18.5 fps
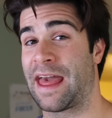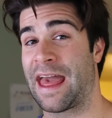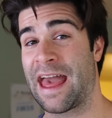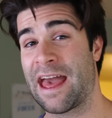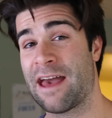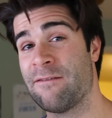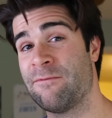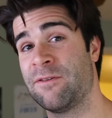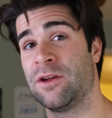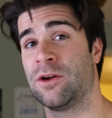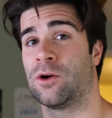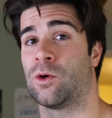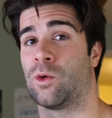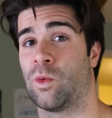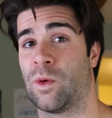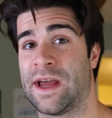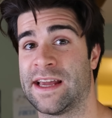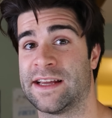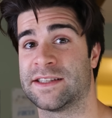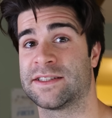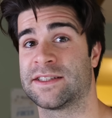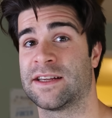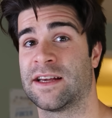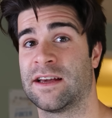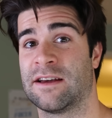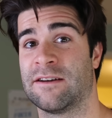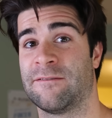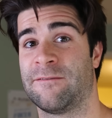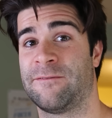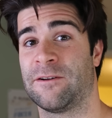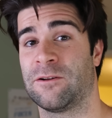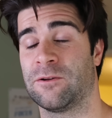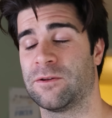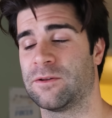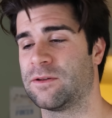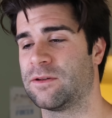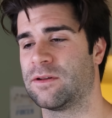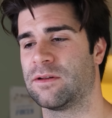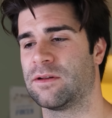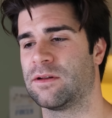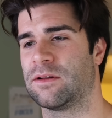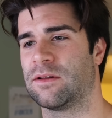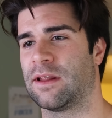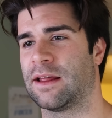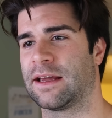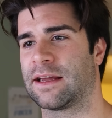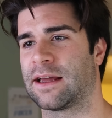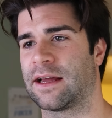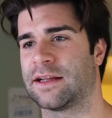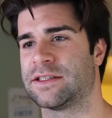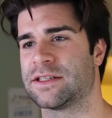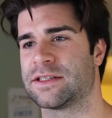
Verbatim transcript: heavier weights felt like